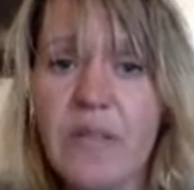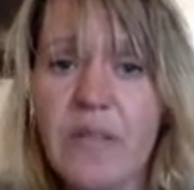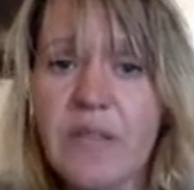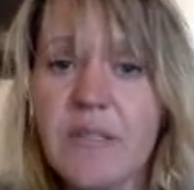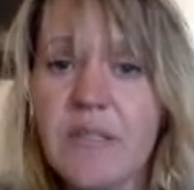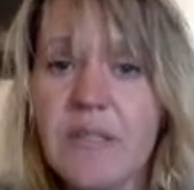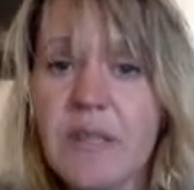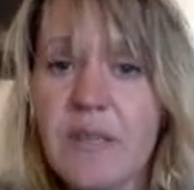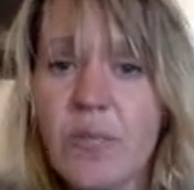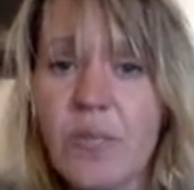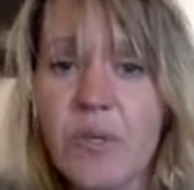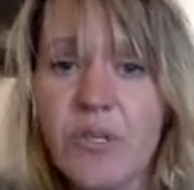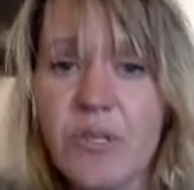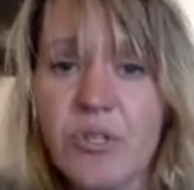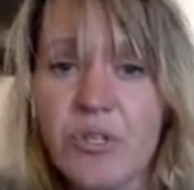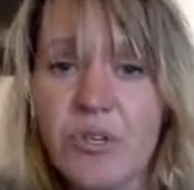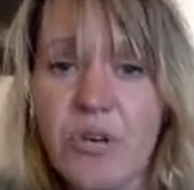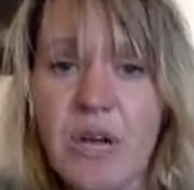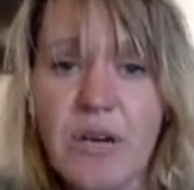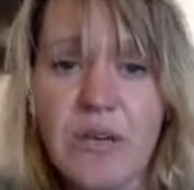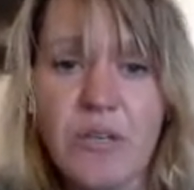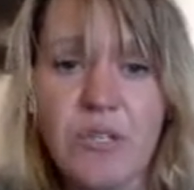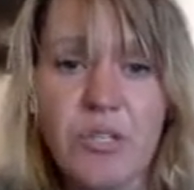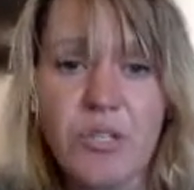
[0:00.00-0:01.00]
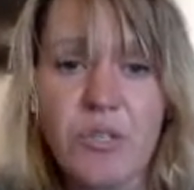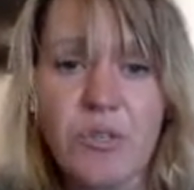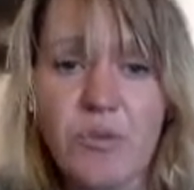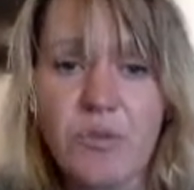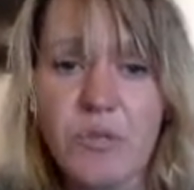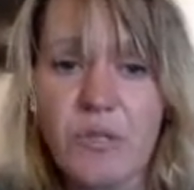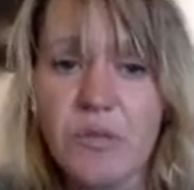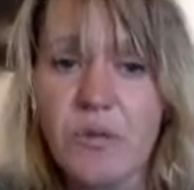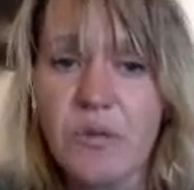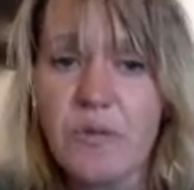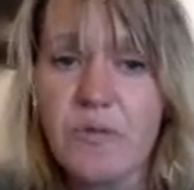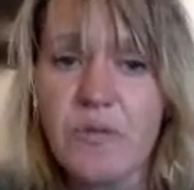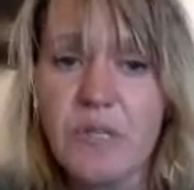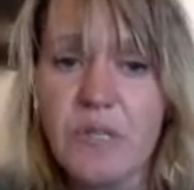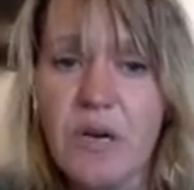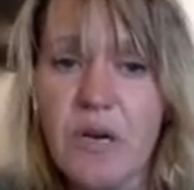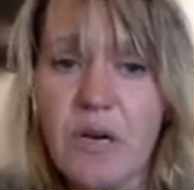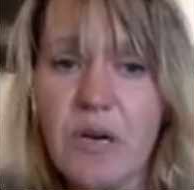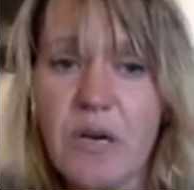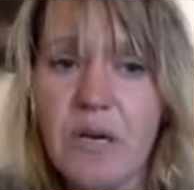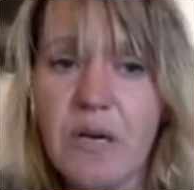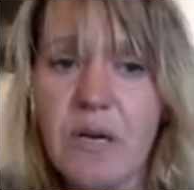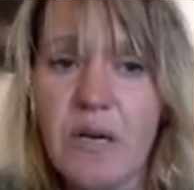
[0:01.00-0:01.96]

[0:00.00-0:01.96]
see what strategies you've done,